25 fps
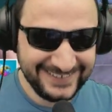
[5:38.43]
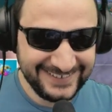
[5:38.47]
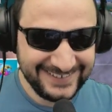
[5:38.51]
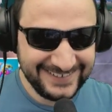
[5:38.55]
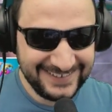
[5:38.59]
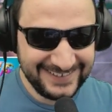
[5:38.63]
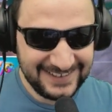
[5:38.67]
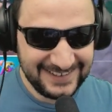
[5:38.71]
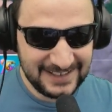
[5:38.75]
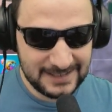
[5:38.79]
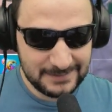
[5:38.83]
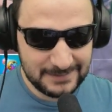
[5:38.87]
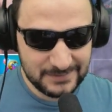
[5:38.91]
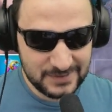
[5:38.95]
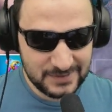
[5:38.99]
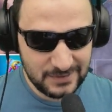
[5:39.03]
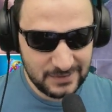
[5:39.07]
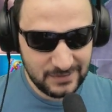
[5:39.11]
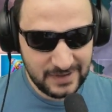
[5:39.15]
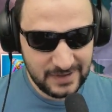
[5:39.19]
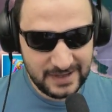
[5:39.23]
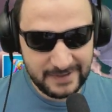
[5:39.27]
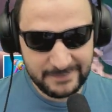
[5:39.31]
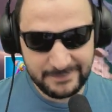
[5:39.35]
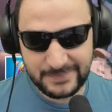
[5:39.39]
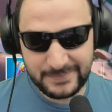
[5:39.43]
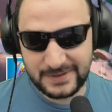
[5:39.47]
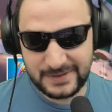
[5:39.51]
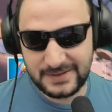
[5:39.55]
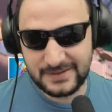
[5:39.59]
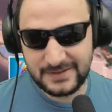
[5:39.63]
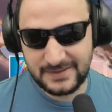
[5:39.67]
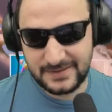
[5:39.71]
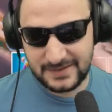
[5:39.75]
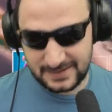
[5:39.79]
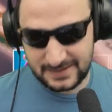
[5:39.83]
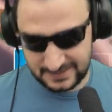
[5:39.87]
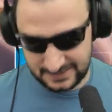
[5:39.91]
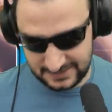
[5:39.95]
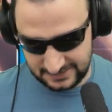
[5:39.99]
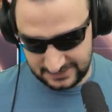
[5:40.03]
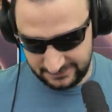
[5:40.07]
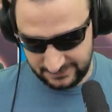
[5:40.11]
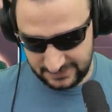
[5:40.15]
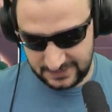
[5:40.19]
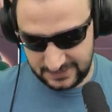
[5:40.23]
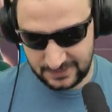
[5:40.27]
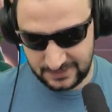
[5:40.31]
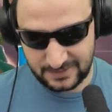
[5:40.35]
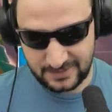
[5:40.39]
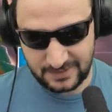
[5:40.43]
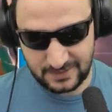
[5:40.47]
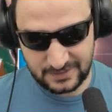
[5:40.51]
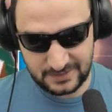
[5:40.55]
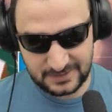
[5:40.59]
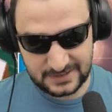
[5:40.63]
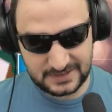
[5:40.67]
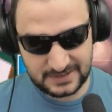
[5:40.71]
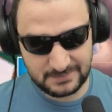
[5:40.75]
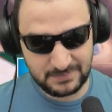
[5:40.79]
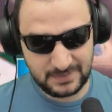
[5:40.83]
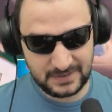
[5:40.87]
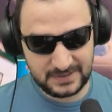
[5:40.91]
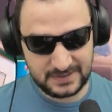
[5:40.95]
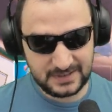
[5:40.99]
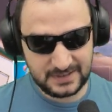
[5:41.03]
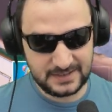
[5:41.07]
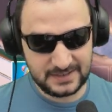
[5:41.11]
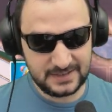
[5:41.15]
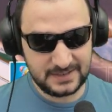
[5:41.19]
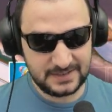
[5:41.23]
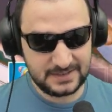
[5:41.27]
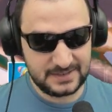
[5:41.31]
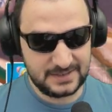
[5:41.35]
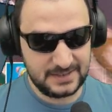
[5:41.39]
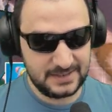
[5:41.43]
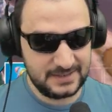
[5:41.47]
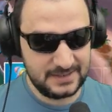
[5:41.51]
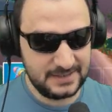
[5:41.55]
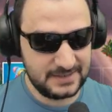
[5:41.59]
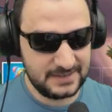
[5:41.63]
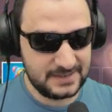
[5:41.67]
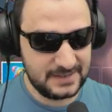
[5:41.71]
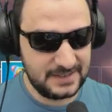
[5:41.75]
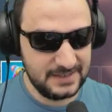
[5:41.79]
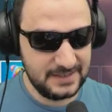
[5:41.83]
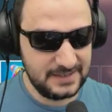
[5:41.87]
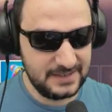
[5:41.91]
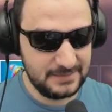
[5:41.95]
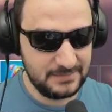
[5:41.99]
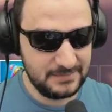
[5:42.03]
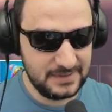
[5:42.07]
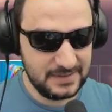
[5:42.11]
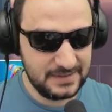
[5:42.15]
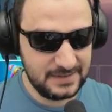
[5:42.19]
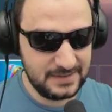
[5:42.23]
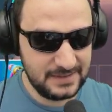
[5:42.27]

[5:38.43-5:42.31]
I'm so happy. This video card is bananas and it's killing me